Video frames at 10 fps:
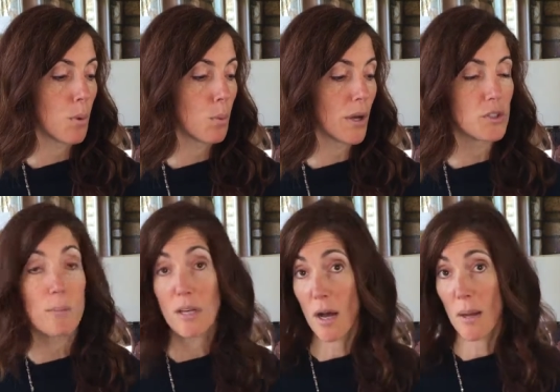once you
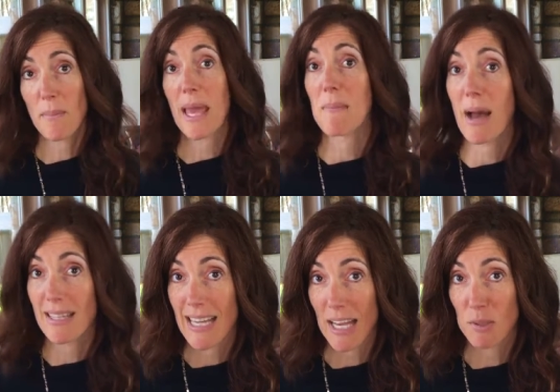become a My
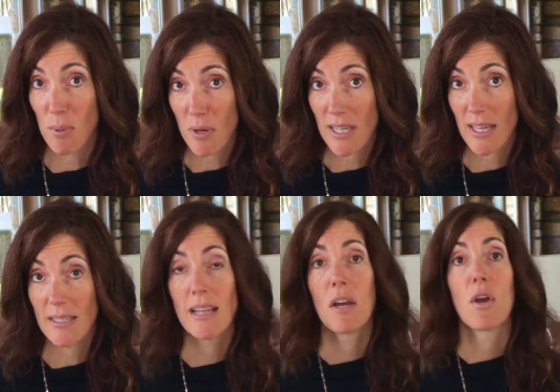
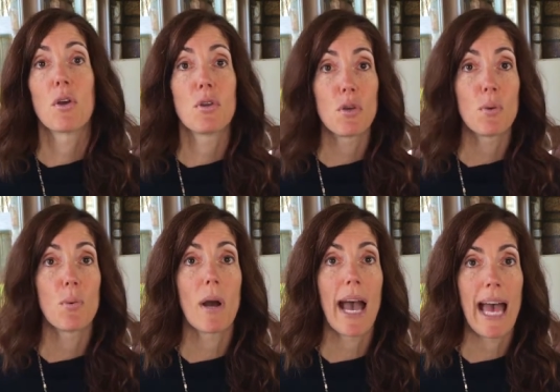Dashboardian,
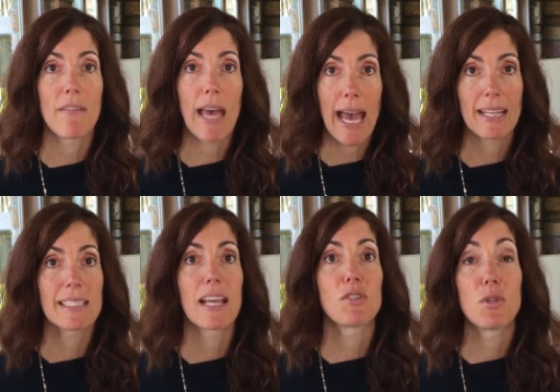you have
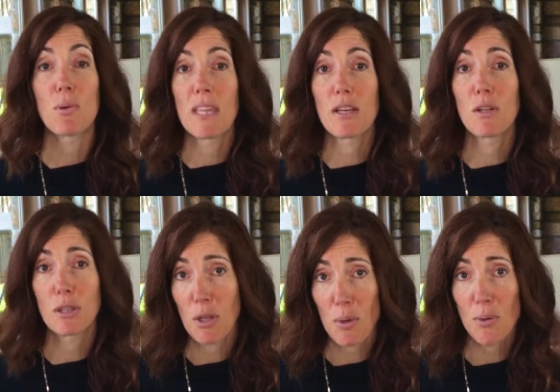access to the
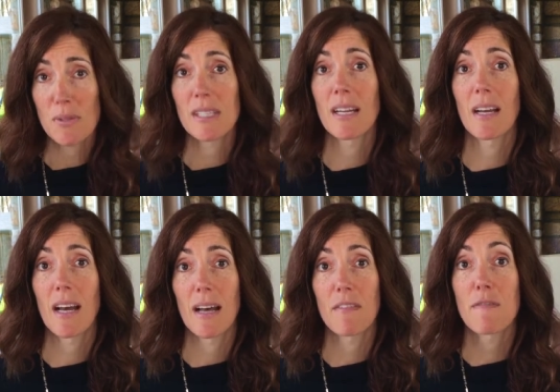closed
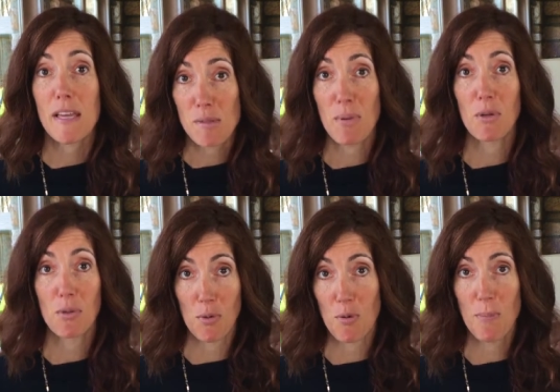Facebook
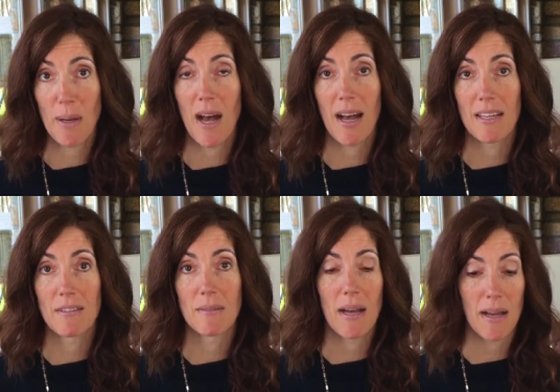group
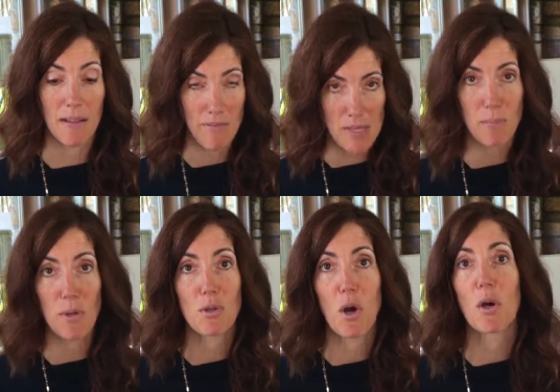on
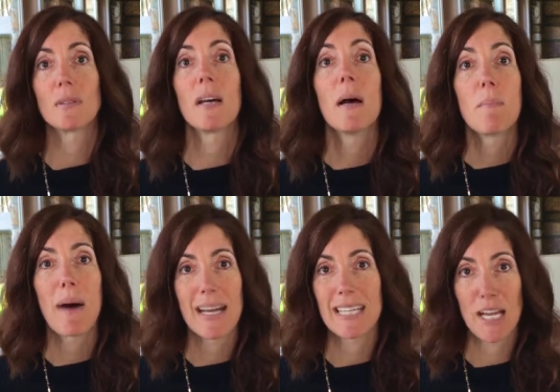Facebook called
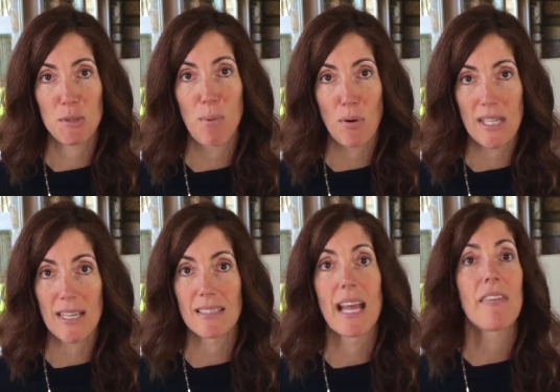My
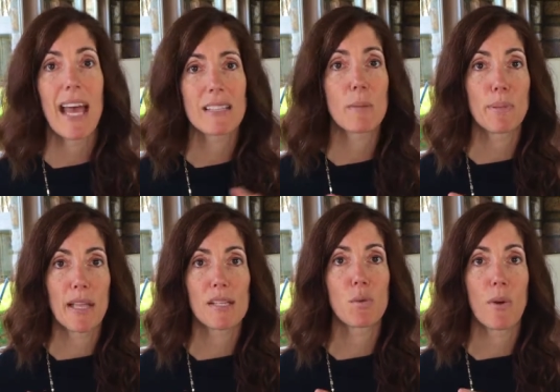Dashboardian. And that's a
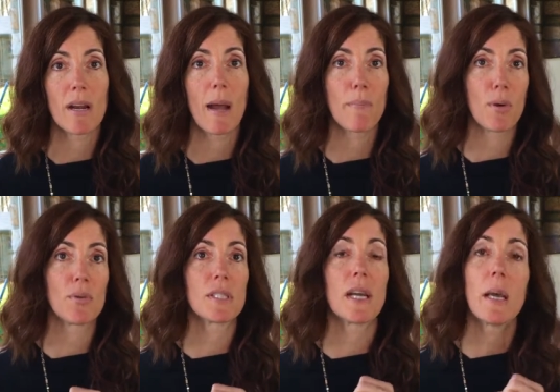place where I
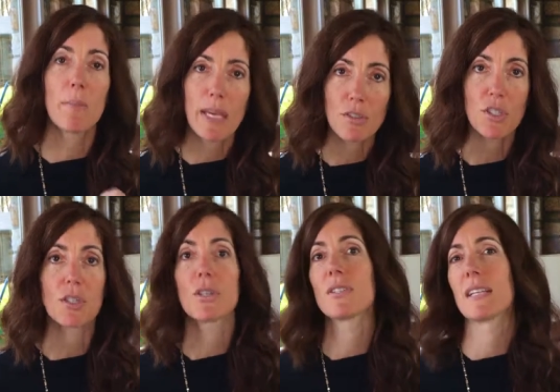post
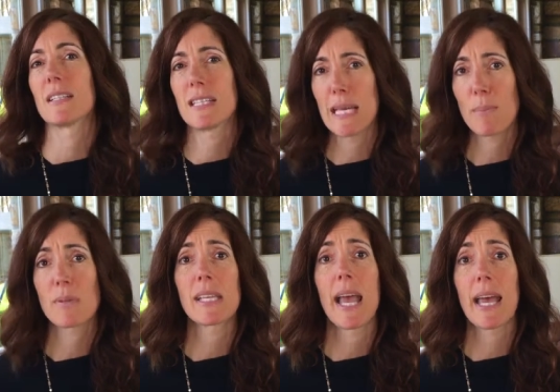pictures and
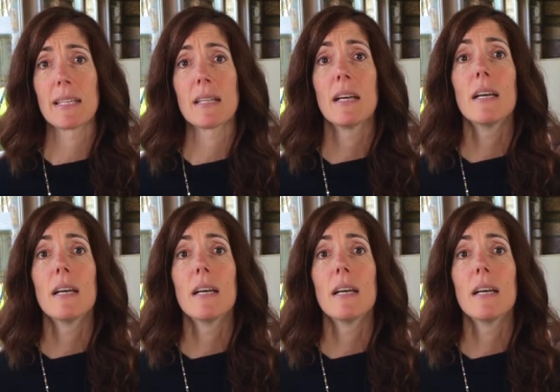tips, and